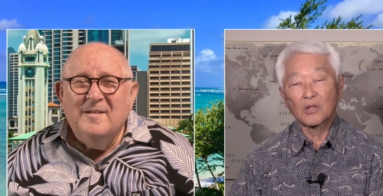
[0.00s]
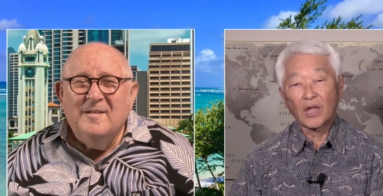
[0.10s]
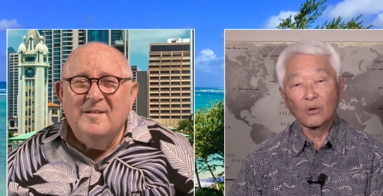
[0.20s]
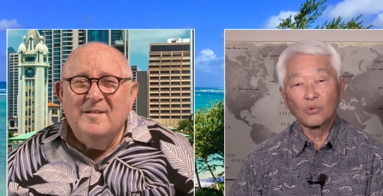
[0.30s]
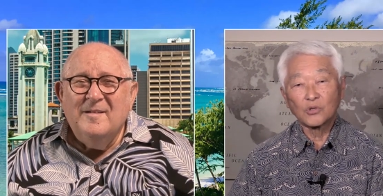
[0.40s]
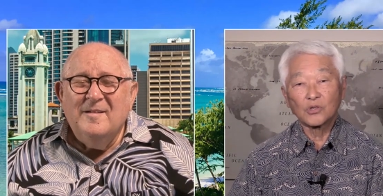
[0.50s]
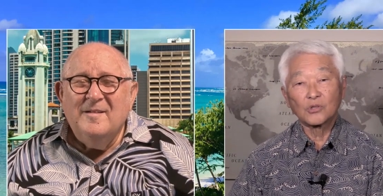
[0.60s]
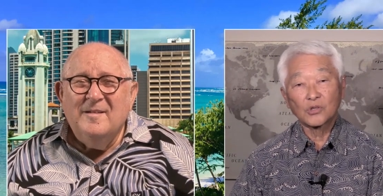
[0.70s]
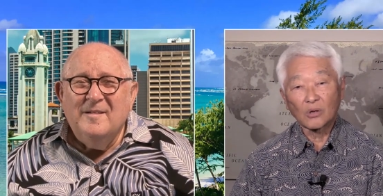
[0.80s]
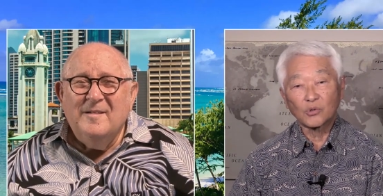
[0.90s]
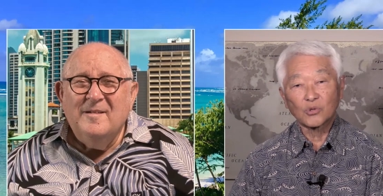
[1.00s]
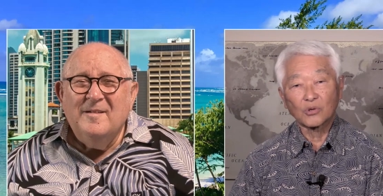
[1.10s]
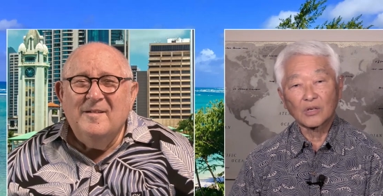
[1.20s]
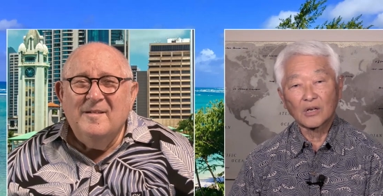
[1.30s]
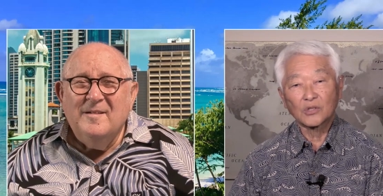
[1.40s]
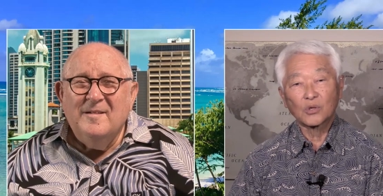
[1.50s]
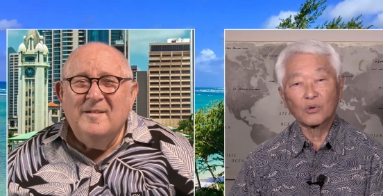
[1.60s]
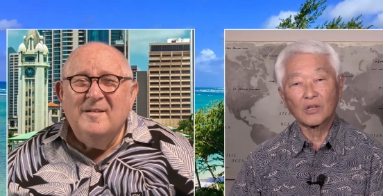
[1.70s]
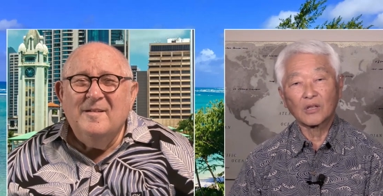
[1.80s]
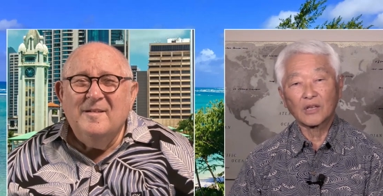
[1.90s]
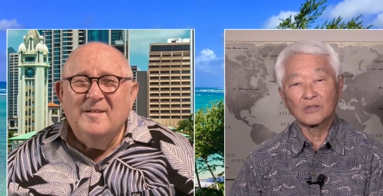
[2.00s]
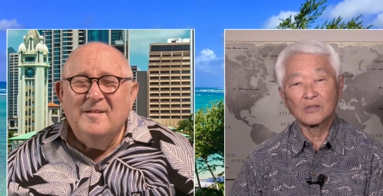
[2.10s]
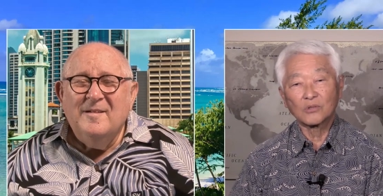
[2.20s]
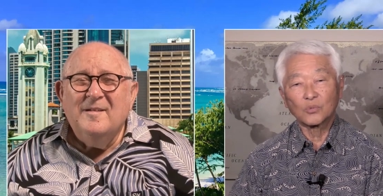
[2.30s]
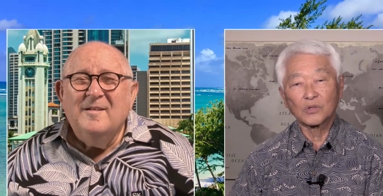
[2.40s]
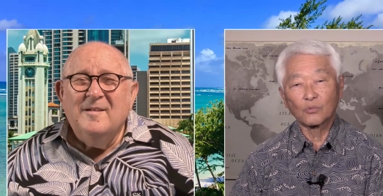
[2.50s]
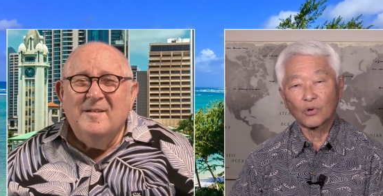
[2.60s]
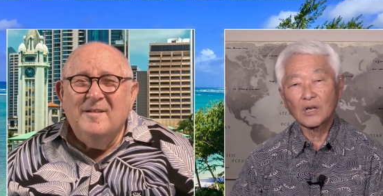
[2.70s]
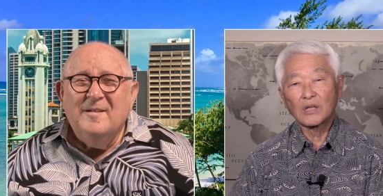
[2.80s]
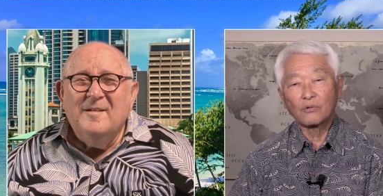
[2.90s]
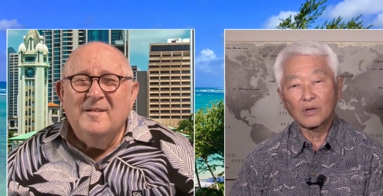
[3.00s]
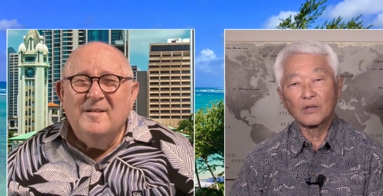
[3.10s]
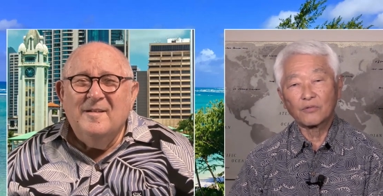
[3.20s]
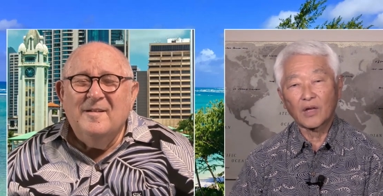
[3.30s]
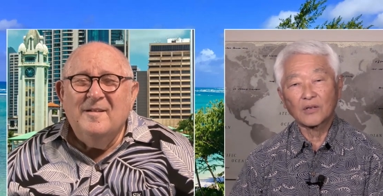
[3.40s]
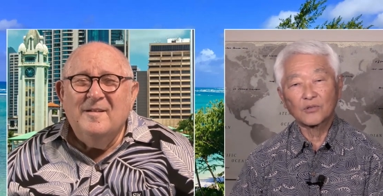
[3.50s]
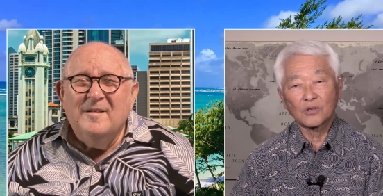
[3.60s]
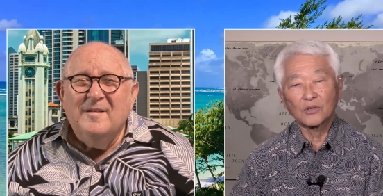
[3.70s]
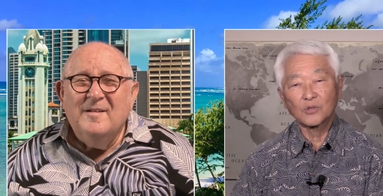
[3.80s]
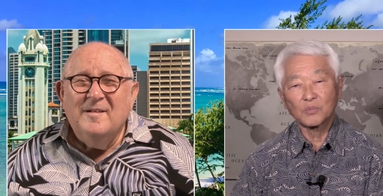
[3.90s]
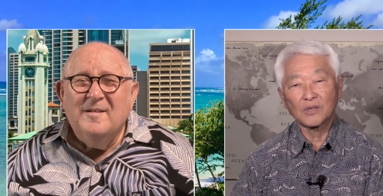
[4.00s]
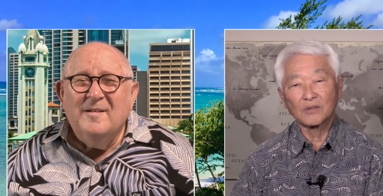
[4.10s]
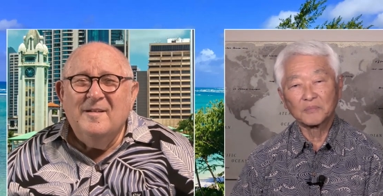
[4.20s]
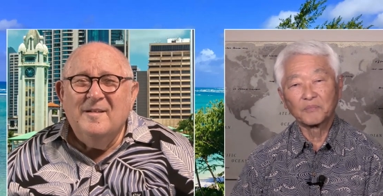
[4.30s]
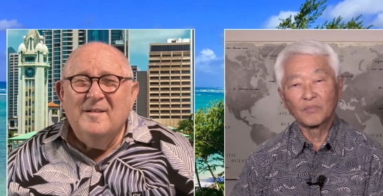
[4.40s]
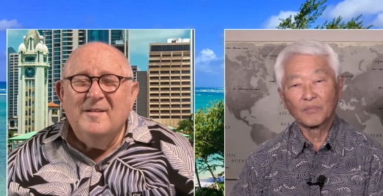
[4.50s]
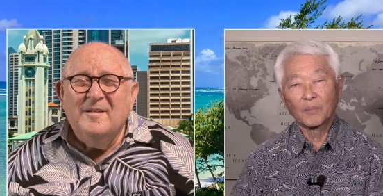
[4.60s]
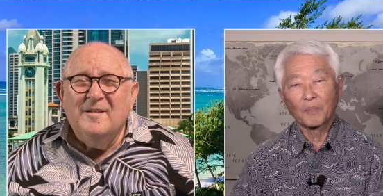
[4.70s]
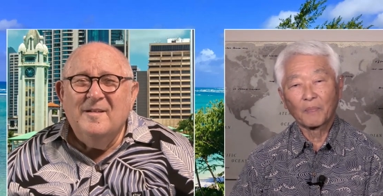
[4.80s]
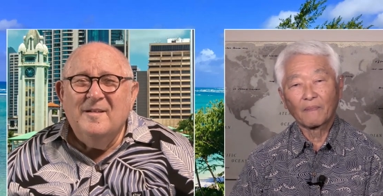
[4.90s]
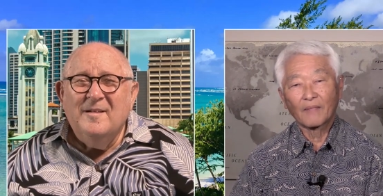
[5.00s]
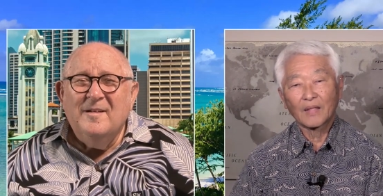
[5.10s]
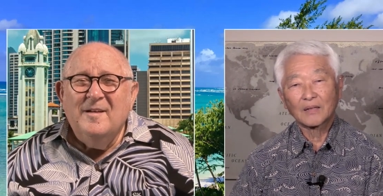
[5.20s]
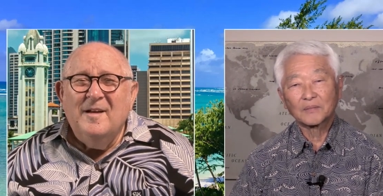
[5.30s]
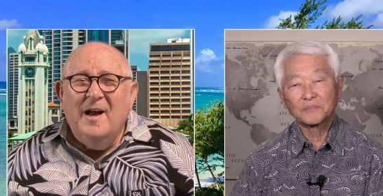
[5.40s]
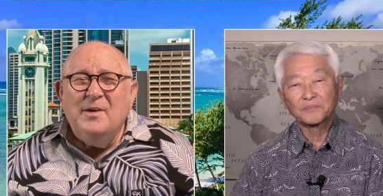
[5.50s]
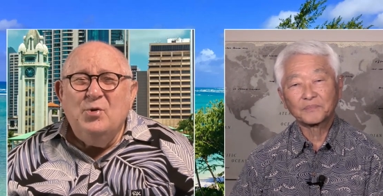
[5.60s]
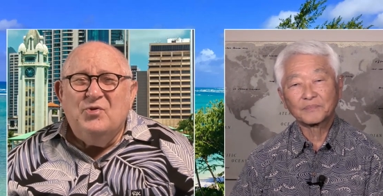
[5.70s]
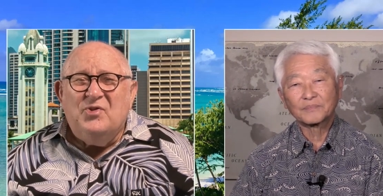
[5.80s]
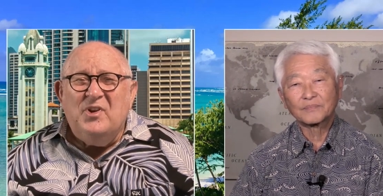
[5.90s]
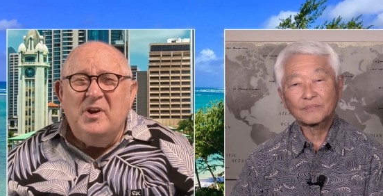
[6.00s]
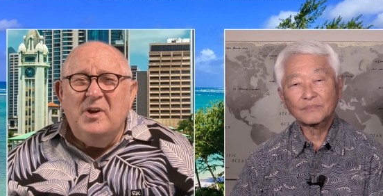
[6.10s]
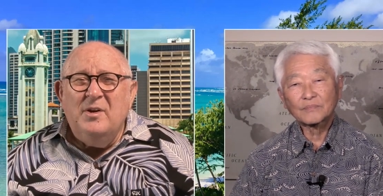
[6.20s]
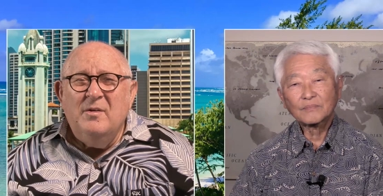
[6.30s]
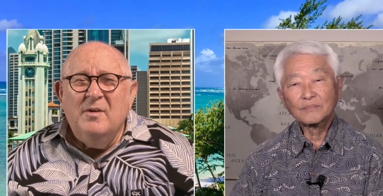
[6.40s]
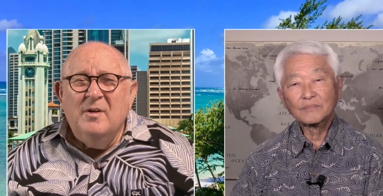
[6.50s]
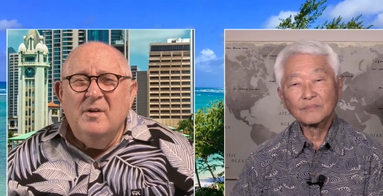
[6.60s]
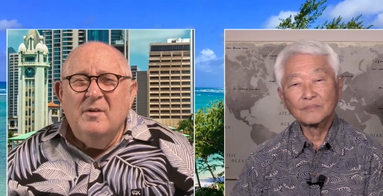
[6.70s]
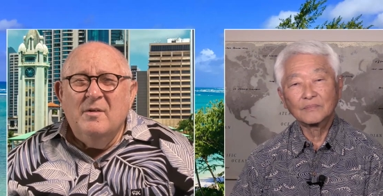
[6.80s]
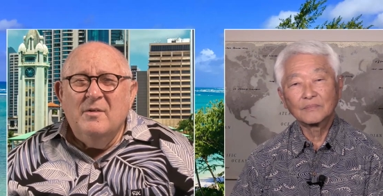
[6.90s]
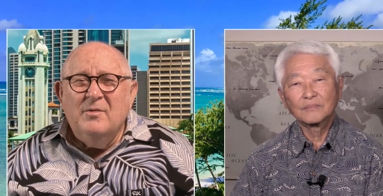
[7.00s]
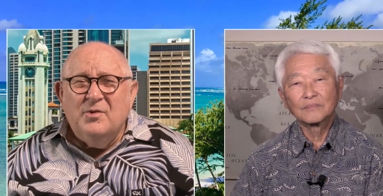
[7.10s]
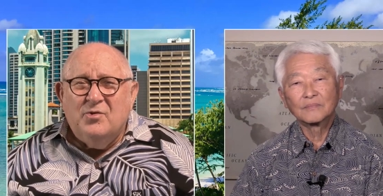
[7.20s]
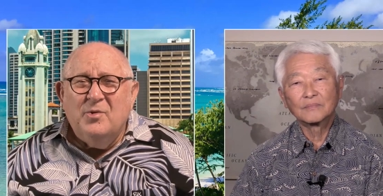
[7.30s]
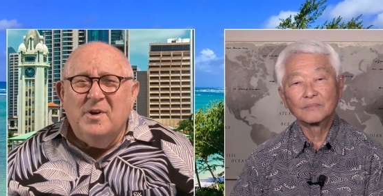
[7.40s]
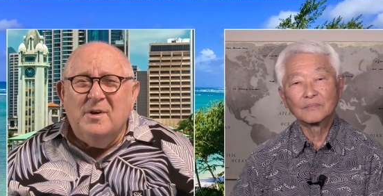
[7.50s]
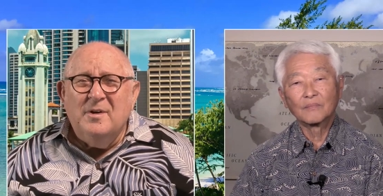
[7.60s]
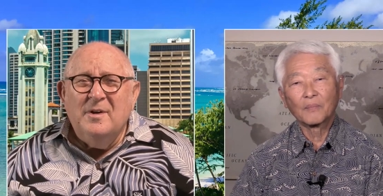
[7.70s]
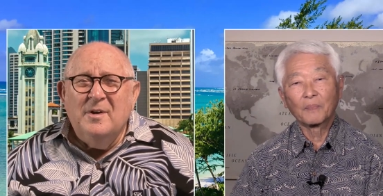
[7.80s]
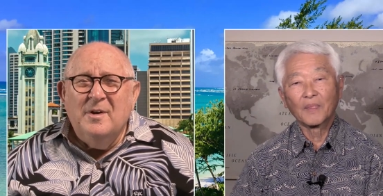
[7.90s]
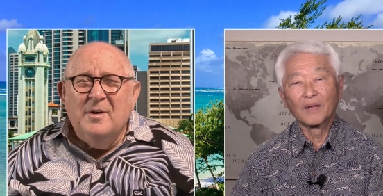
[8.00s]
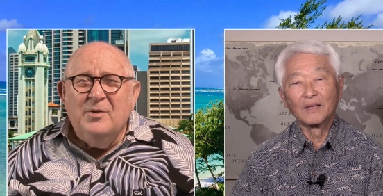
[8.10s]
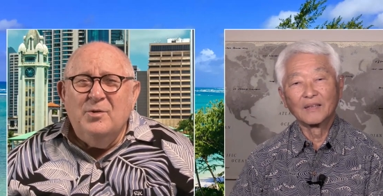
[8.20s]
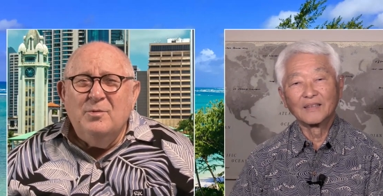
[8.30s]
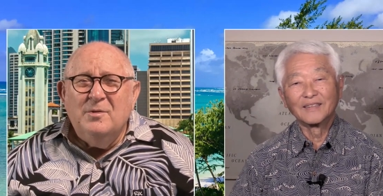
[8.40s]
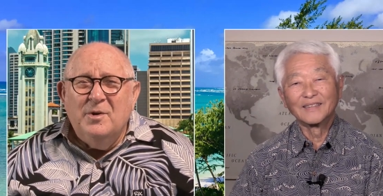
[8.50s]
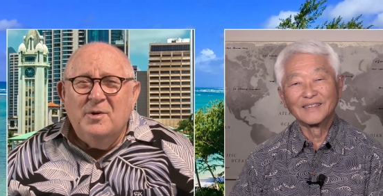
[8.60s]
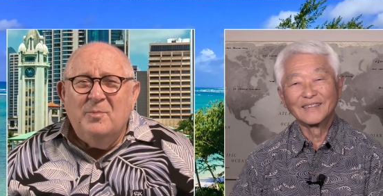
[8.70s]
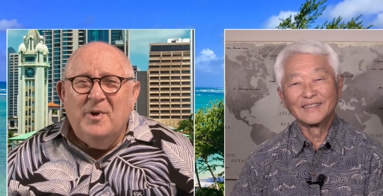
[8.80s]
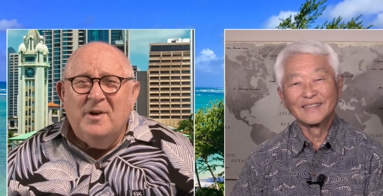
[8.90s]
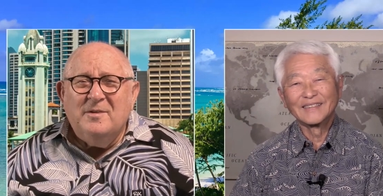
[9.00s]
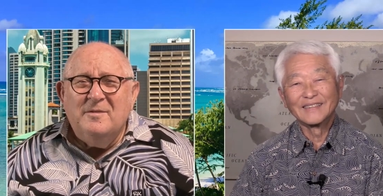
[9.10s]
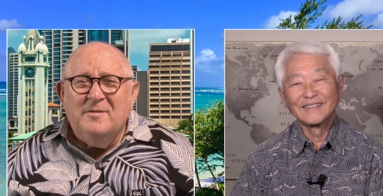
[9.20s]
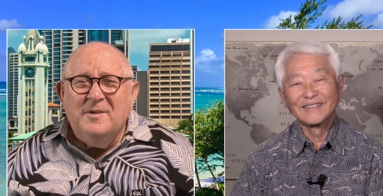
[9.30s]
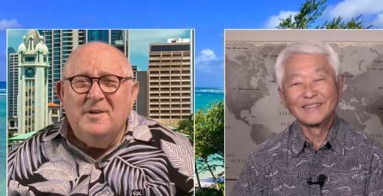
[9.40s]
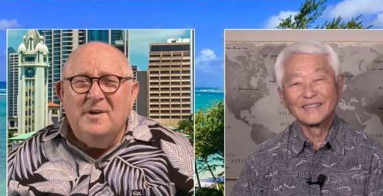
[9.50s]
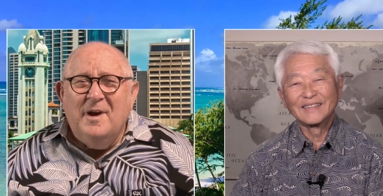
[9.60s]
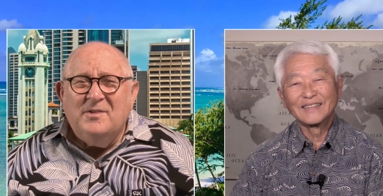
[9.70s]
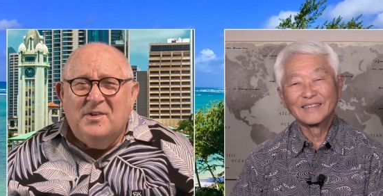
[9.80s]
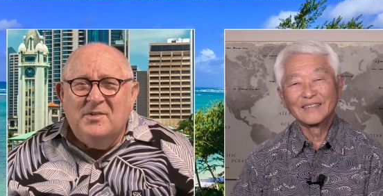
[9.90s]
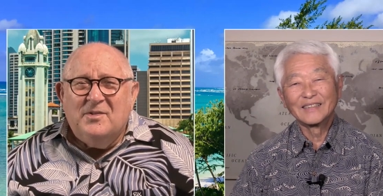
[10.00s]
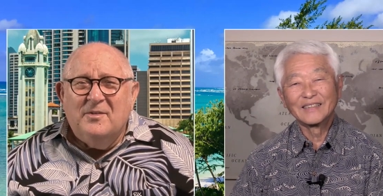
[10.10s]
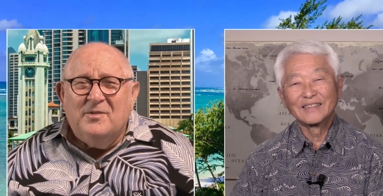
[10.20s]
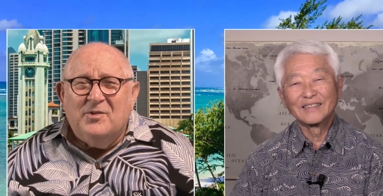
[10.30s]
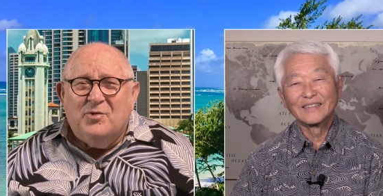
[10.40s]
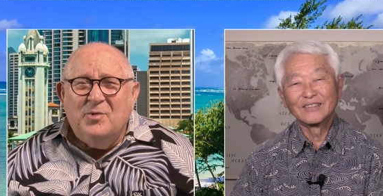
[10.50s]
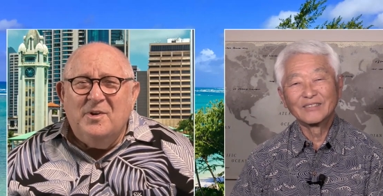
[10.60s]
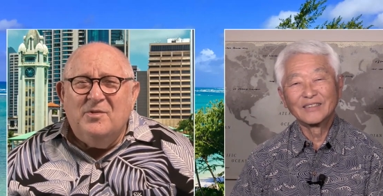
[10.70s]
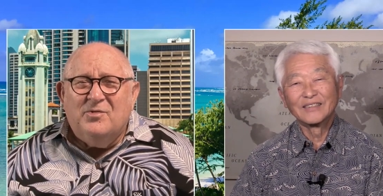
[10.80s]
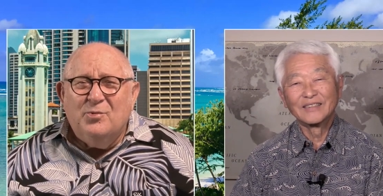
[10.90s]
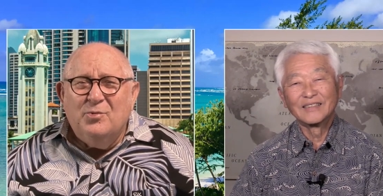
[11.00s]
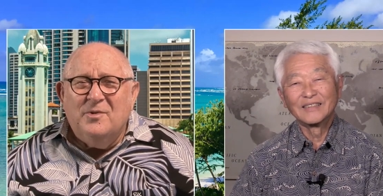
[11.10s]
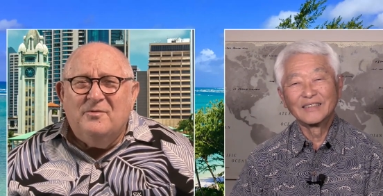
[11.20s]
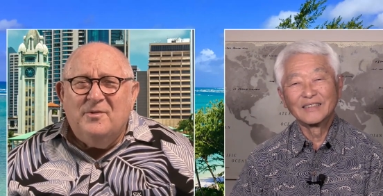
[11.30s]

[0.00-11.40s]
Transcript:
Speaker 1: language is culture, and consequently, that is what really, really fascinates me.
Speaker 2: And you see the tree. You learn about the essence of the tree through the